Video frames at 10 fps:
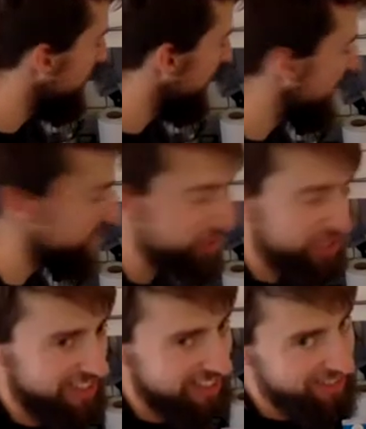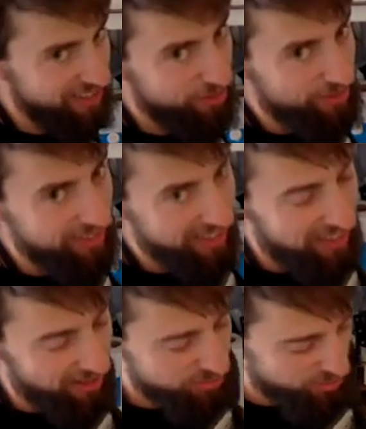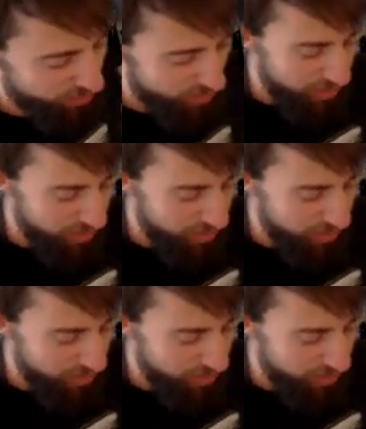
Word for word: be interested in learning how to